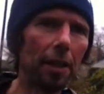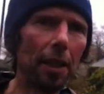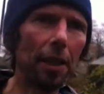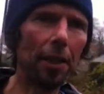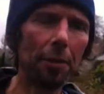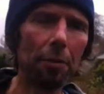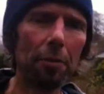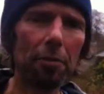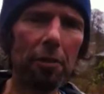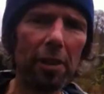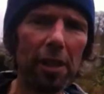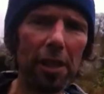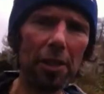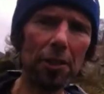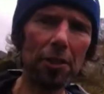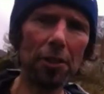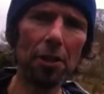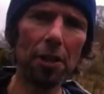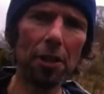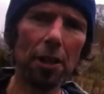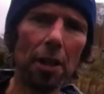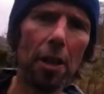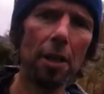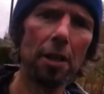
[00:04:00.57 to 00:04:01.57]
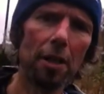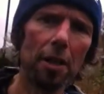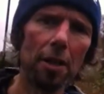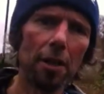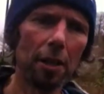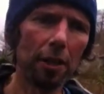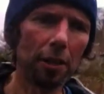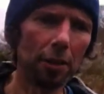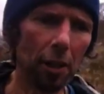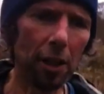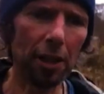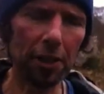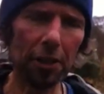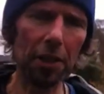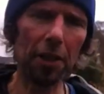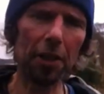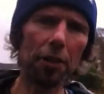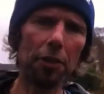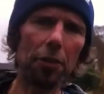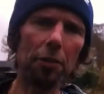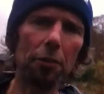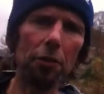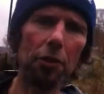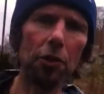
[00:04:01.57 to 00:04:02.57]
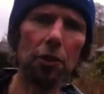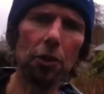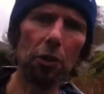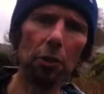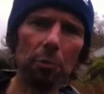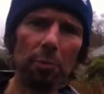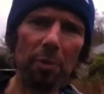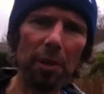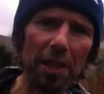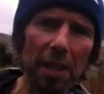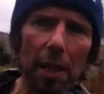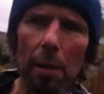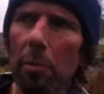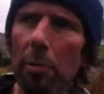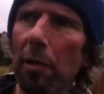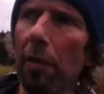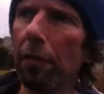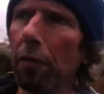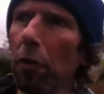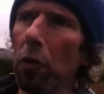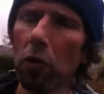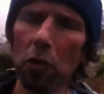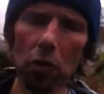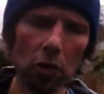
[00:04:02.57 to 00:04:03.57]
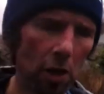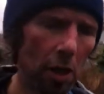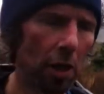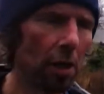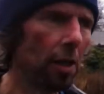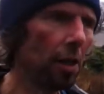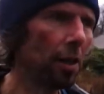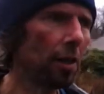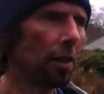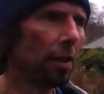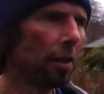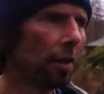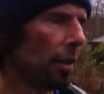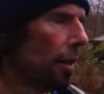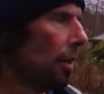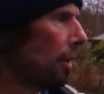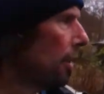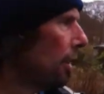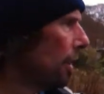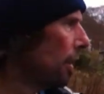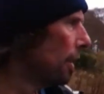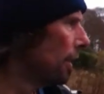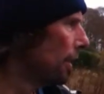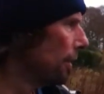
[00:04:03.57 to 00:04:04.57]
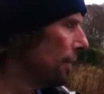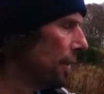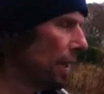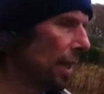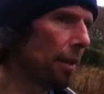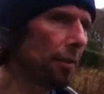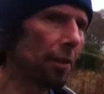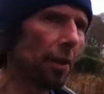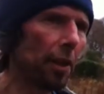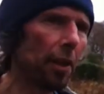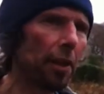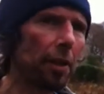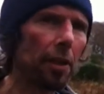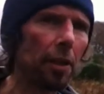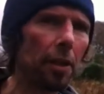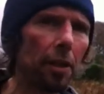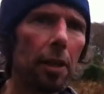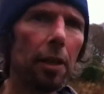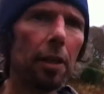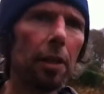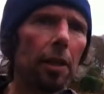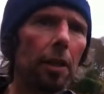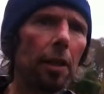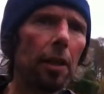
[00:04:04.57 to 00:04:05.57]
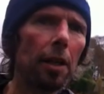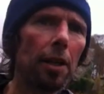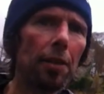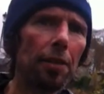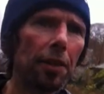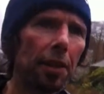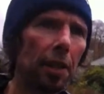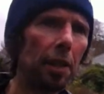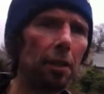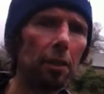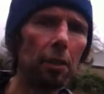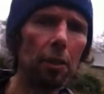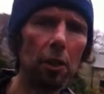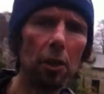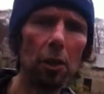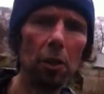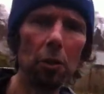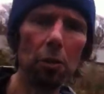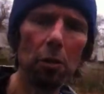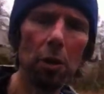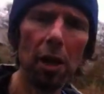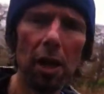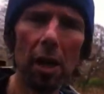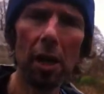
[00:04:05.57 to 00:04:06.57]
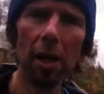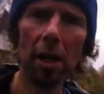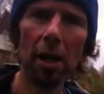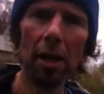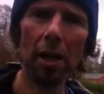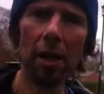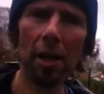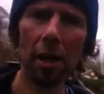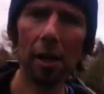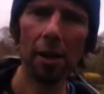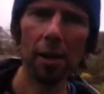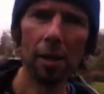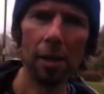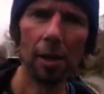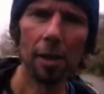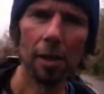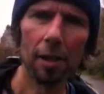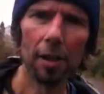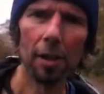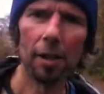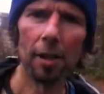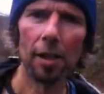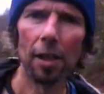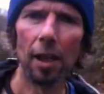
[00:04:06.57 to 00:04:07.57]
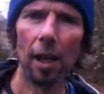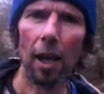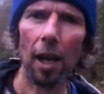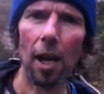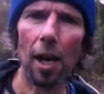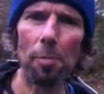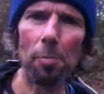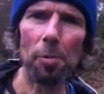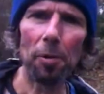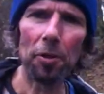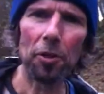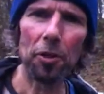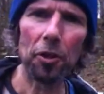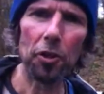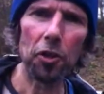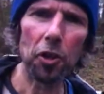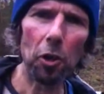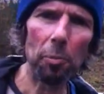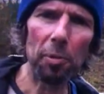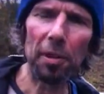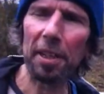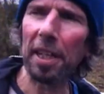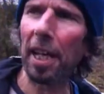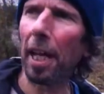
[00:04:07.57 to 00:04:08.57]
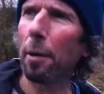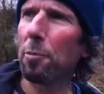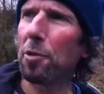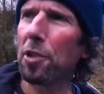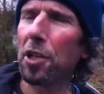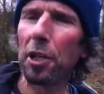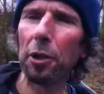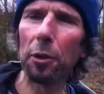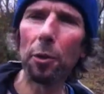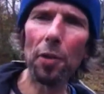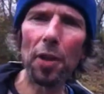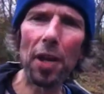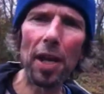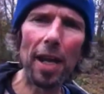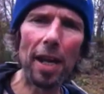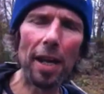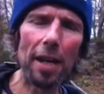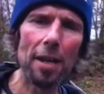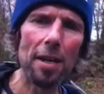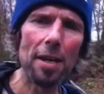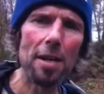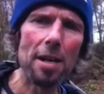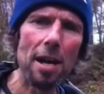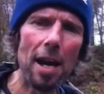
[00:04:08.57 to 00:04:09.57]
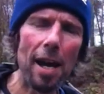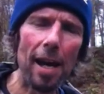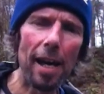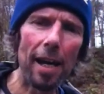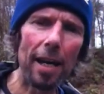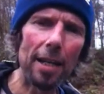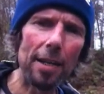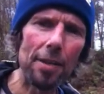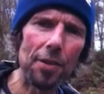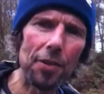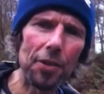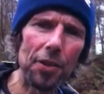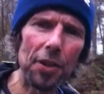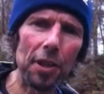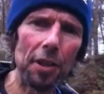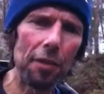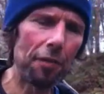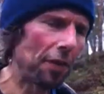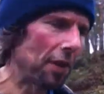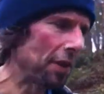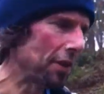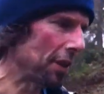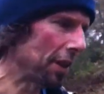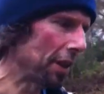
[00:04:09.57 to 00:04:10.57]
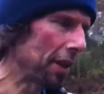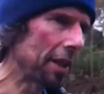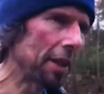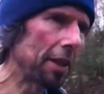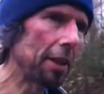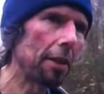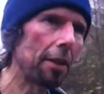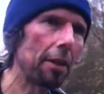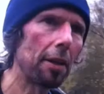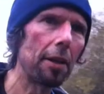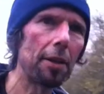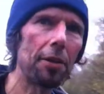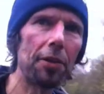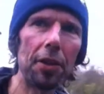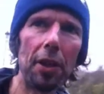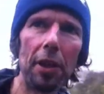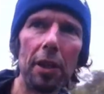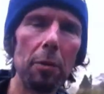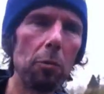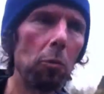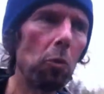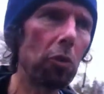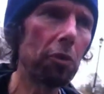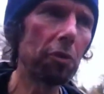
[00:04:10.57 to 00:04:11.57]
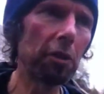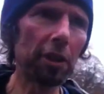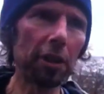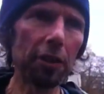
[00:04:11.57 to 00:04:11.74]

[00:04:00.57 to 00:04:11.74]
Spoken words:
Lethen Grange. Not actually too sure, been there before. Now then, I think I'll go up onto the top of Kames Hill there and see if there's any sign of water.